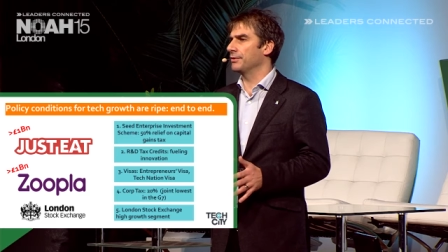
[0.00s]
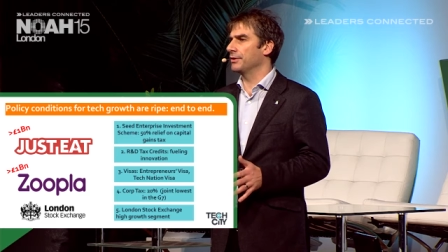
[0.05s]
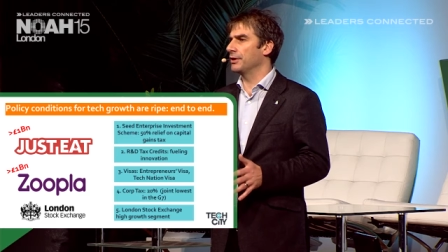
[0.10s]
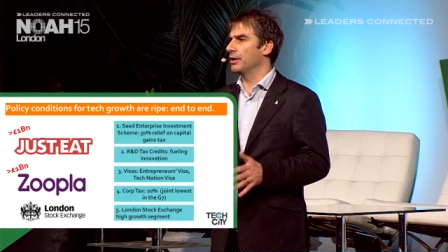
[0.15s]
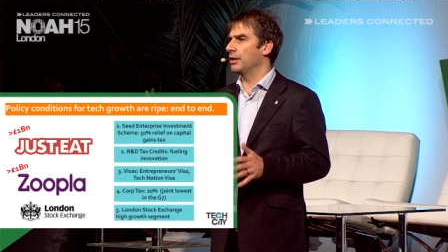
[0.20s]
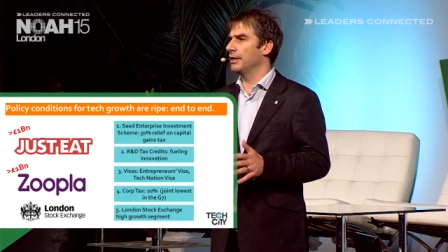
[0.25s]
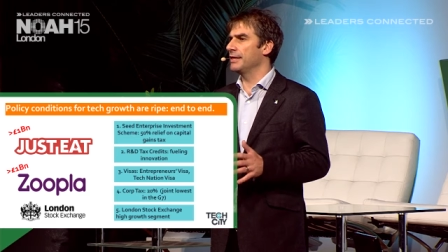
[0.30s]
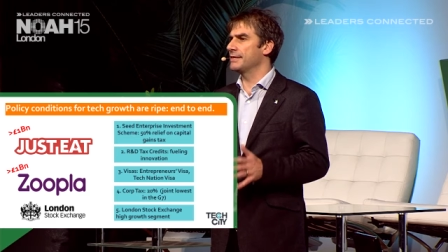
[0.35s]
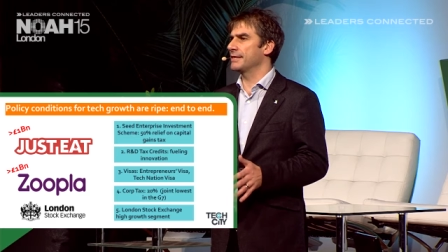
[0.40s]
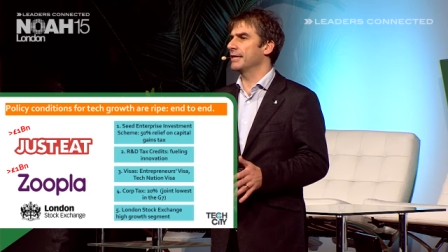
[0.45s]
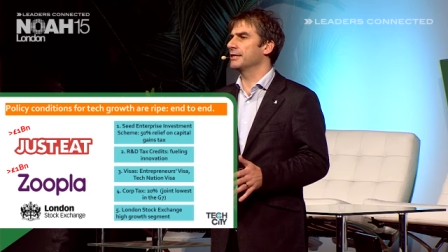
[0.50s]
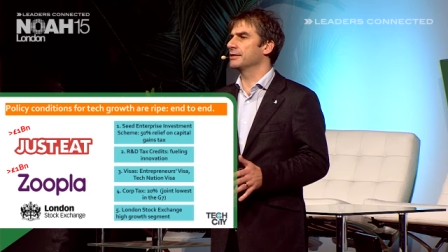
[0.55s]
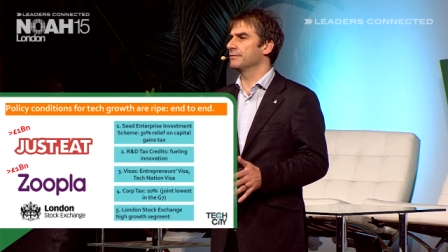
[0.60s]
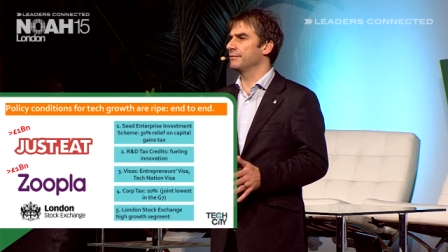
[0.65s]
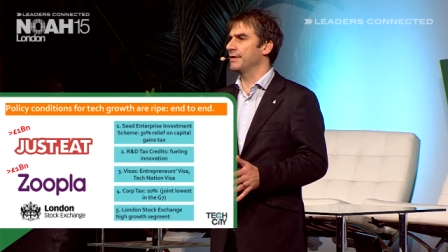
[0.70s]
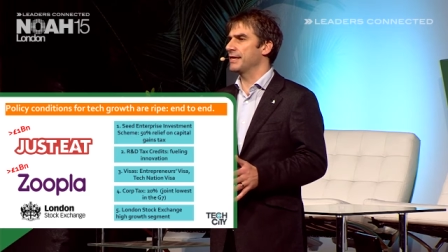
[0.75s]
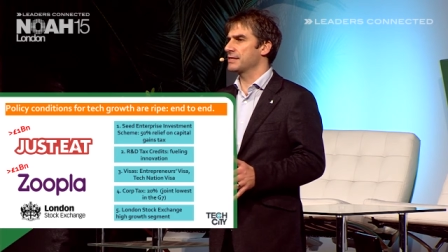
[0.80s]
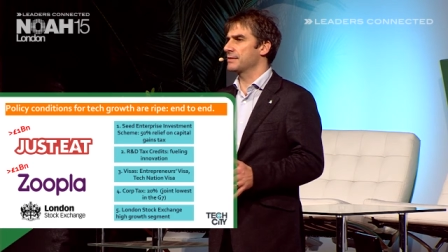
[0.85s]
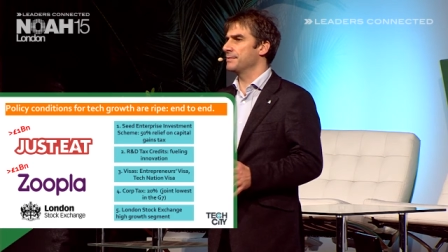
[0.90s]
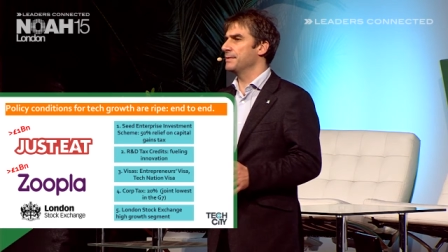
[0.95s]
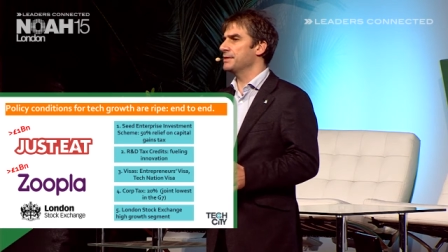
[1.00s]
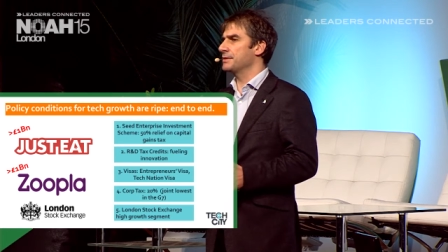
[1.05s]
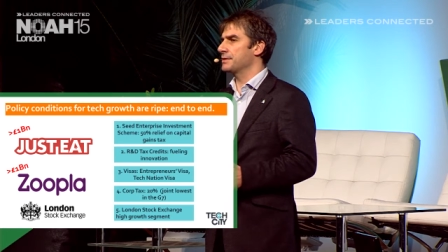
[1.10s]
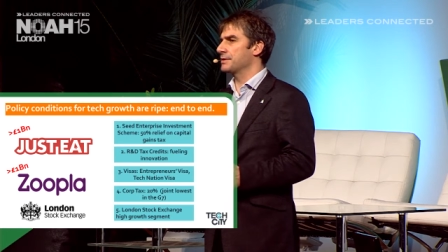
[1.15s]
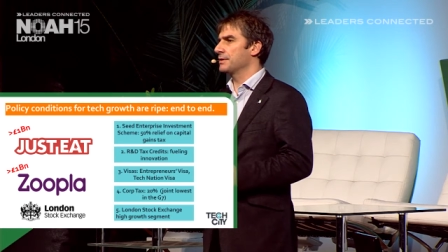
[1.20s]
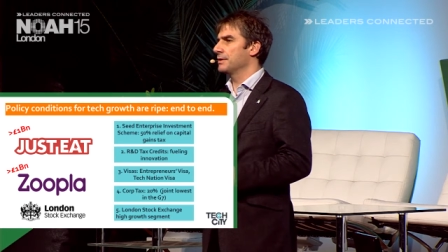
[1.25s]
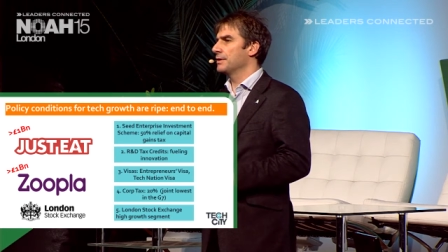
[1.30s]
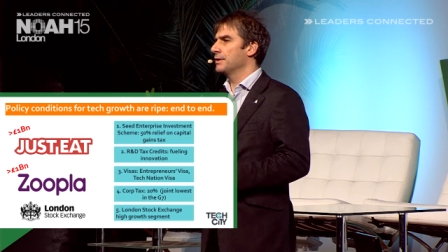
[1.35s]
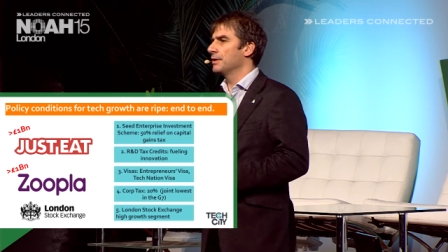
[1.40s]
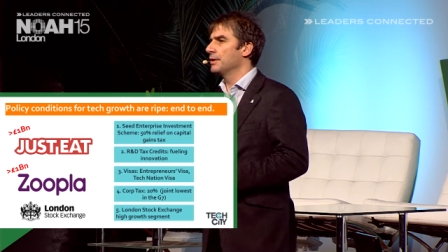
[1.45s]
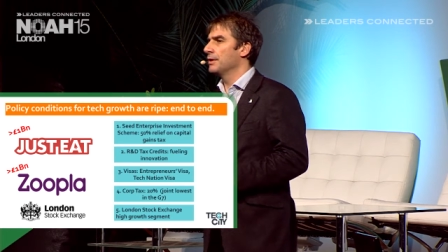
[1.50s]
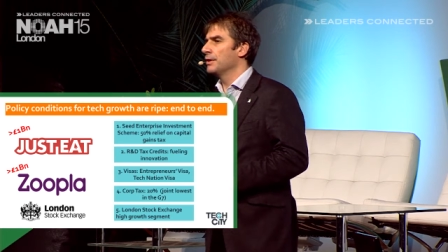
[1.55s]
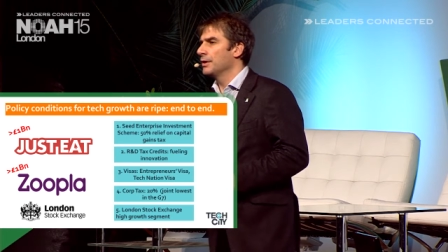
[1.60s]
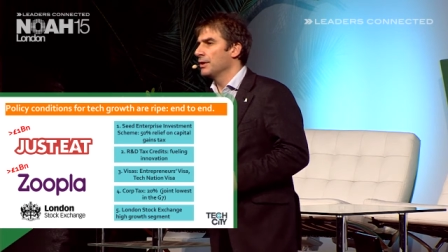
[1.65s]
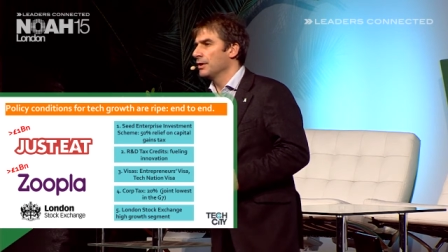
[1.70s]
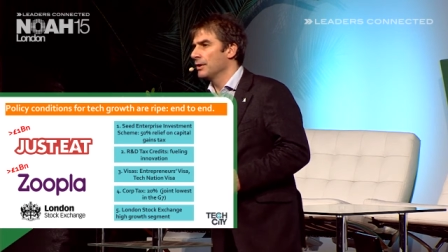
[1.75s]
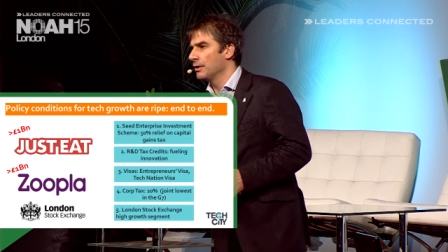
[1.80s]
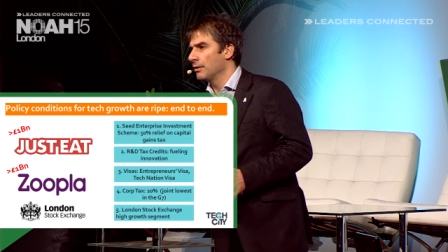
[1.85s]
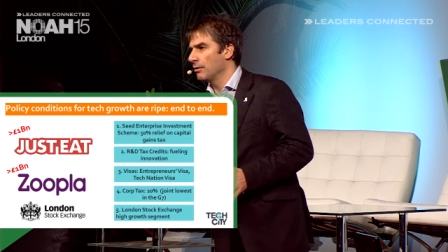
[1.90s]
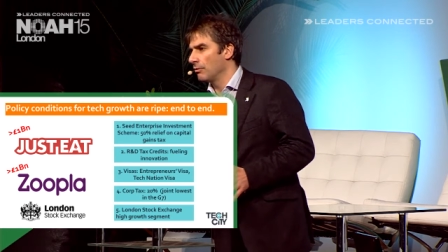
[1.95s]
on early-stage investments,
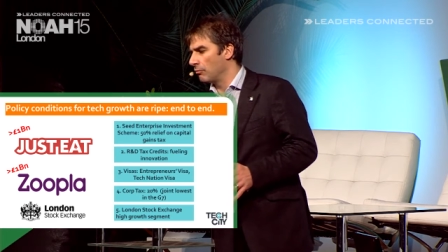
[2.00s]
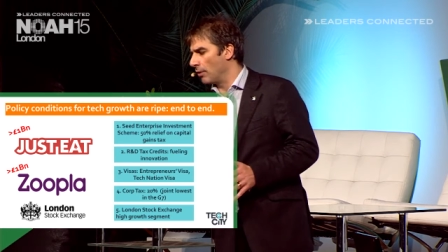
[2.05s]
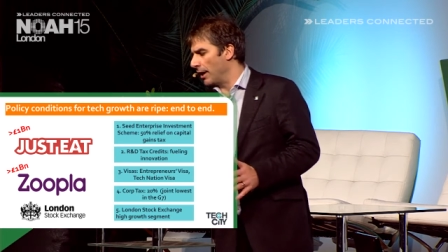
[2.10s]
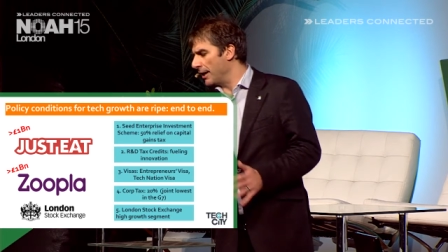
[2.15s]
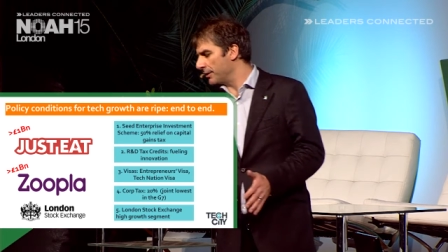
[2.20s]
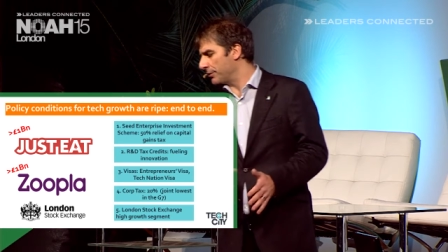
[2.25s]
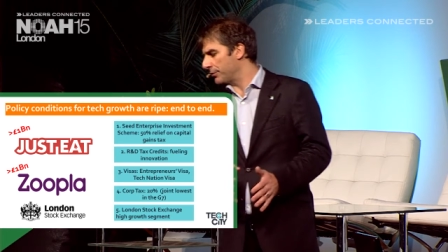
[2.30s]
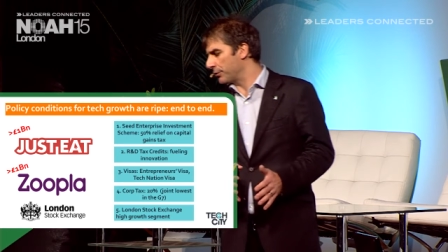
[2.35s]
right